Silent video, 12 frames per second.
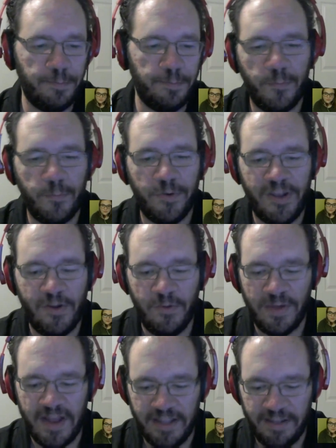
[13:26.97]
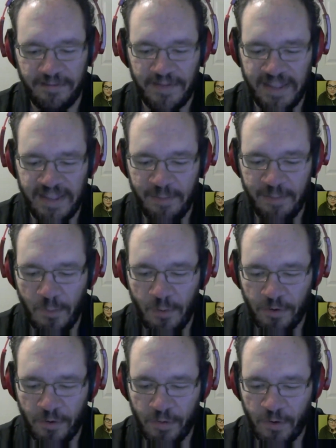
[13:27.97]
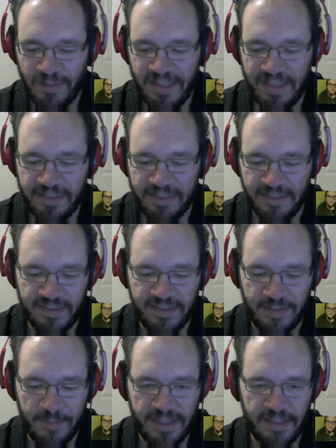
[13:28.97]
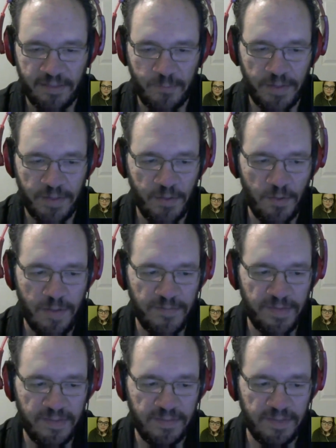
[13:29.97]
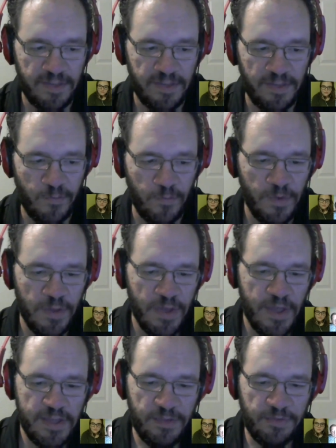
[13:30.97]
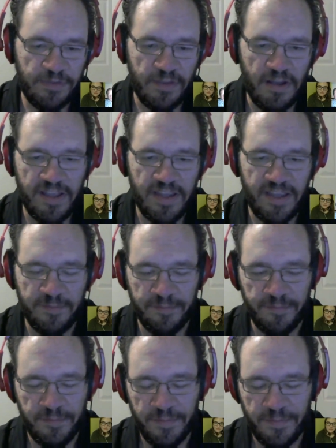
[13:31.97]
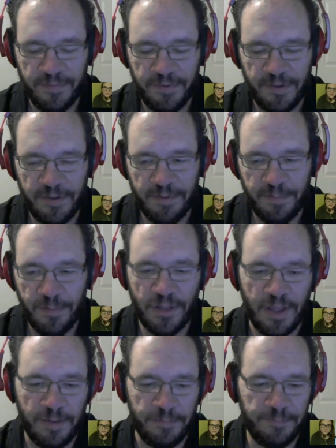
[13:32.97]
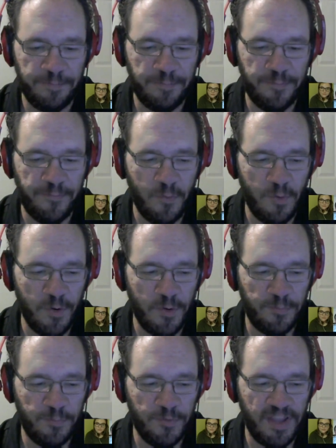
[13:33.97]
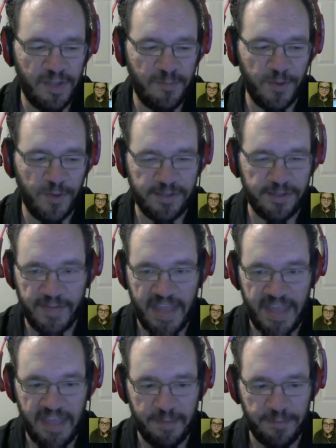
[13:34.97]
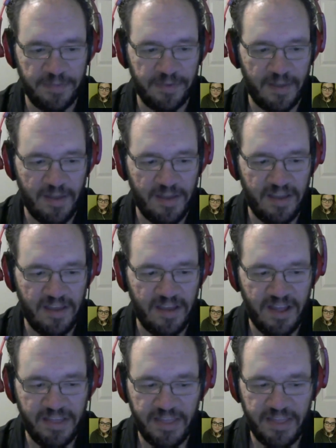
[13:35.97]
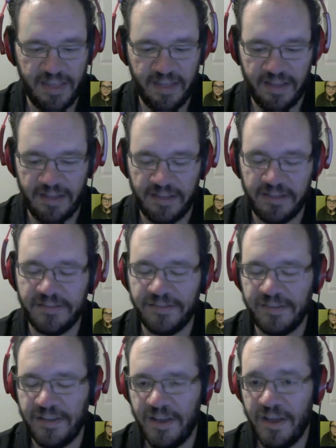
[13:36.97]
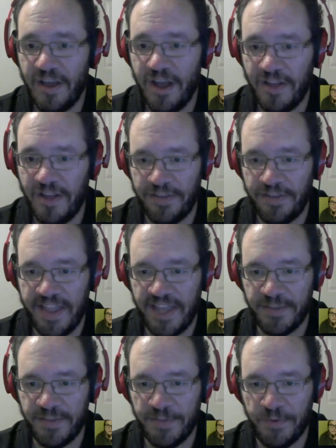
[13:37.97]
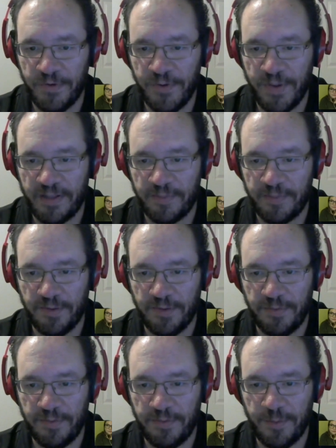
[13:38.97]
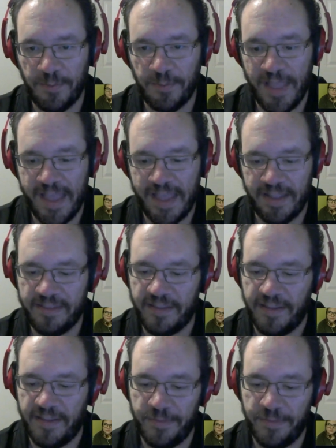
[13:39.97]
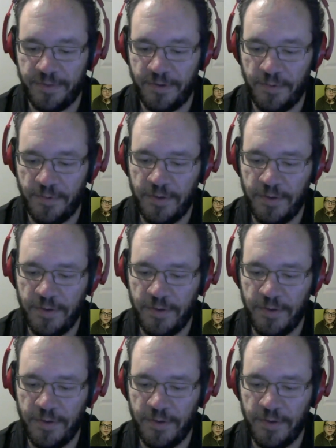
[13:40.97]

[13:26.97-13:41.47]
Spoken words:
were you kind of any more or less intimidated when you obviously you saw him put up 4 pretty impressive games on the stage before you got up to play against him? So